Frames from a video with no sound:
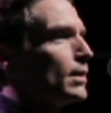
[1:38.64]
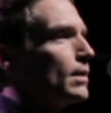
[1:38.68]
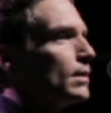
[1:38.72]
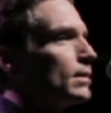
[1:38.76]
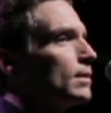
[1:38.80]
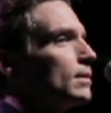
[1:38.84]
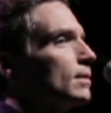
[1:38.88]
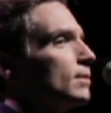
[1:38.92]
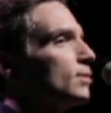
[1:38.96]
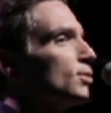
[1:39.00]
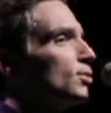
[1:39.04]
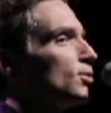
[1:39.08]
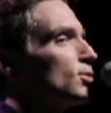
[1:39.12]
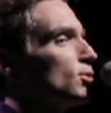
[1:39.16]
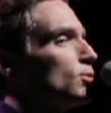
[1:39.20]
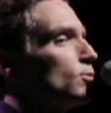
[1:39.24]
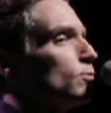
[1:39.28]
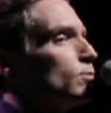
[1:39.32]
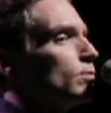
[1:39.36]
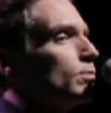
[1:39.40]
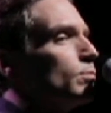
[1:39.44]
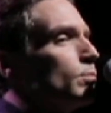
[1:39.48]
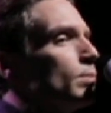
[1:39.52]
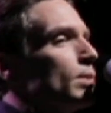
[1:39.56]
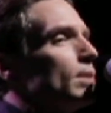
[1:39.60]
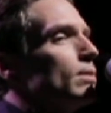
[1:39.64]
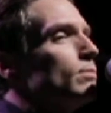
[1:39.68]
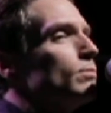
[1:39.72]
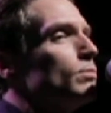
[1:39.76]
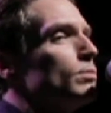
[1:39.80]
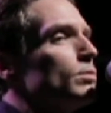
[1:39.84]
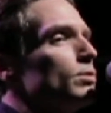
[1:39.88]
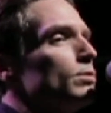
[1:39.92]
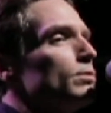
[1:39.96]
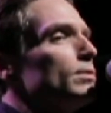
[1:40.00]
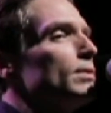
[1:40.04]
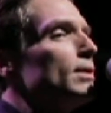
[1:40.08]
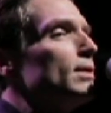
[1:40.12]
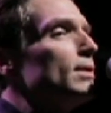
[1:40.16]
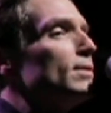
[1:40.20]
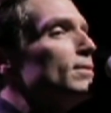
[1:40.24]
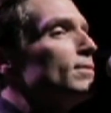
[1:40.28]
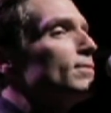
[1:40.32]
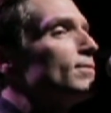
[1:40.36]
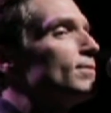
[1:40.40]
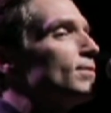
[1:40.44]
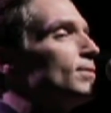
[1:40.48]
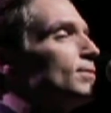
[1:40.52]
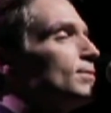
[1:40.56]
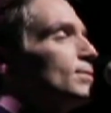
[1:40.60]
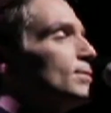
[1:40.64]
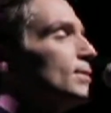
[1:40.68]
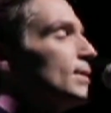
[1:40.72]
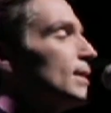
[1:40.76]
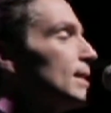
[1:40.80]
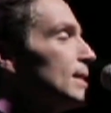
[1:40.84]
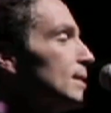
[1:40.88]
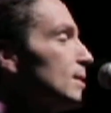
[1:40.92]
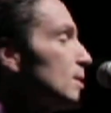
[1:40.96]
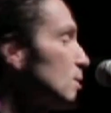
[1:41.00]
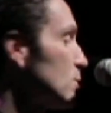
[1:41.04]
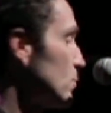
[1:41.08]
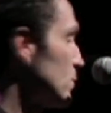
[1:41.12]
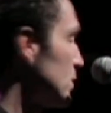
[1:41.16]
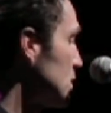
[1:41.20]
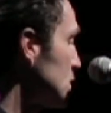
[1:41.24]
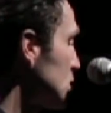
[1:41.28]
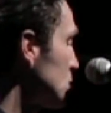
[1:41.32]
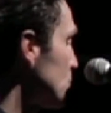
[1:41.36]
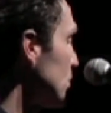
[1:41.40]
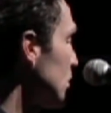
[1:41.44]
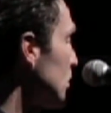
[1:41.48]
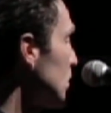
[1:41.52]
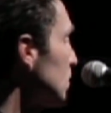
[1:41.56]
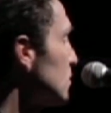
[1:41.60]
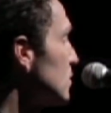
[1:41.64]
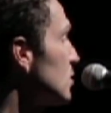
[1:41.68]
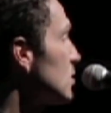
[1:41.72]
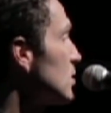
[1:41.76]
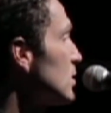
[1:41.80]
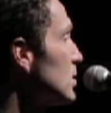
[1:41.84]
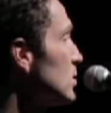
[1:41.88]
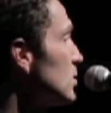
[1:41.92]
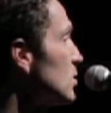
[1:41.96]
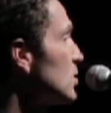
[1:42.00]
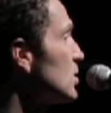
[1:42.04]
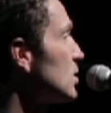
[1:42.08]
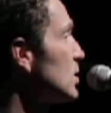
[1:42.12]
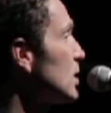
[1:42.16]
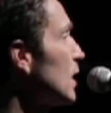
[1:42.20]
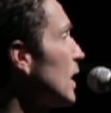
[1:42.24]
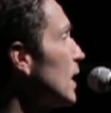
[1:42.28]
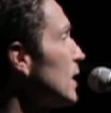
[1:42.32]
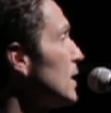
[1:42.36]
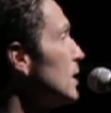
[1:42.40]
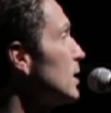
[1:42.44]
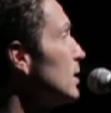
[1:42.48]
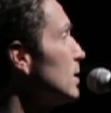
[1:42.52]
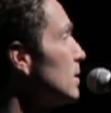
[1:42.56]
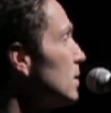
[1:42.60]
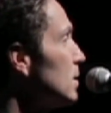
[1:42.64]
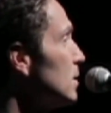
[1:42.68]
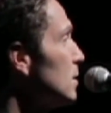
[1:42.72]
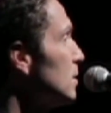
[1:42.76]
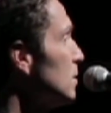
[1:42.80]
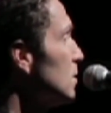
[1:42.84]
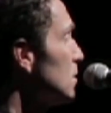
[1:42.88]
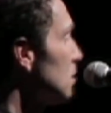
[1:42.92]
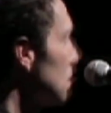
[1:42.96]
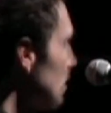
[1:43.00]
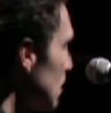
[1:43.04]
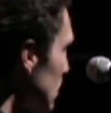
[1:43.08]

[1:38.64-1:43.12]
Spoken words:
Do you remember all the nights we spent in silence?